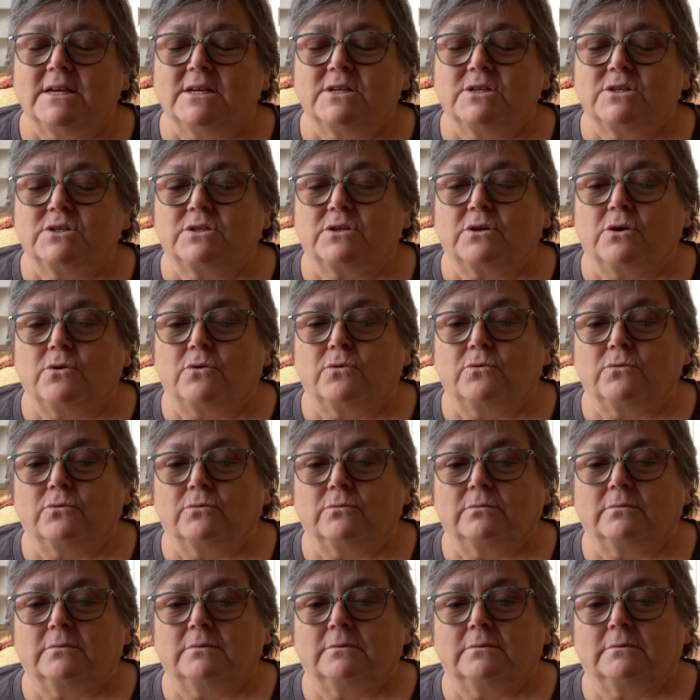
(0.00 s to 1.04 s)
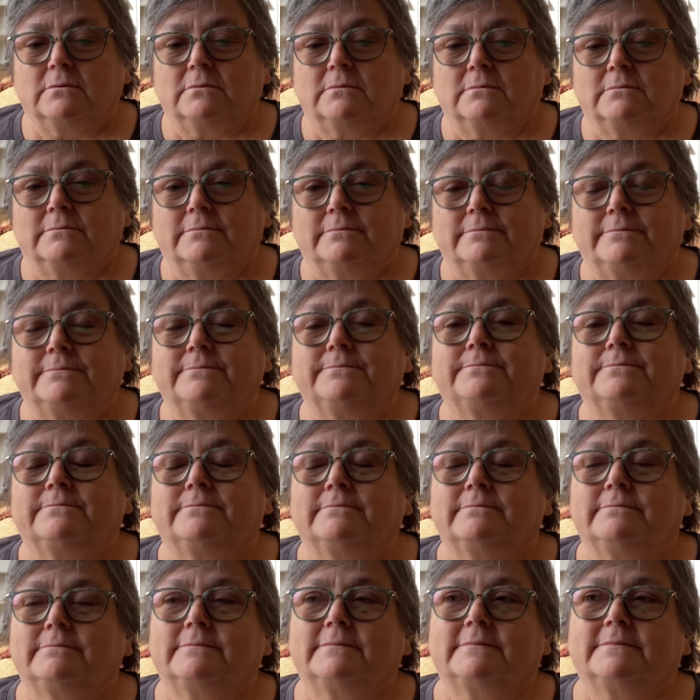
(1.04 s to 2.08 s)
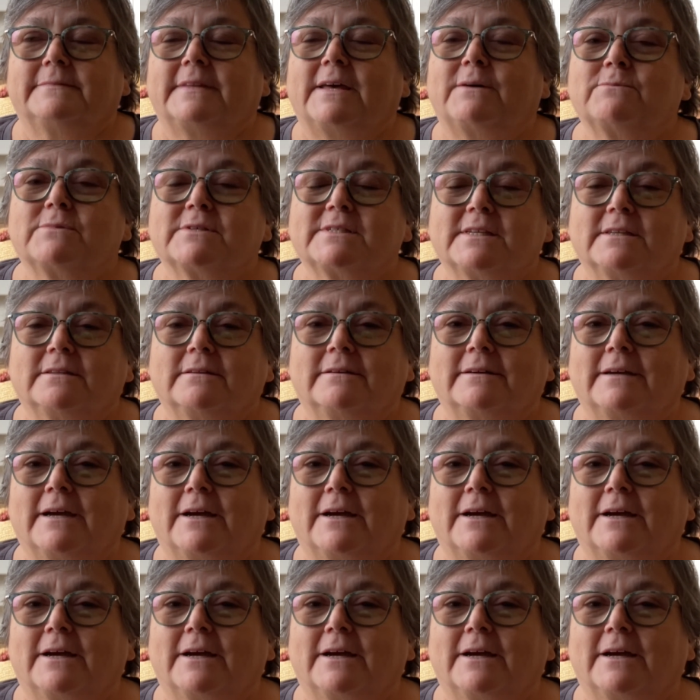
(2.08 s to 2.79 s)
So that was a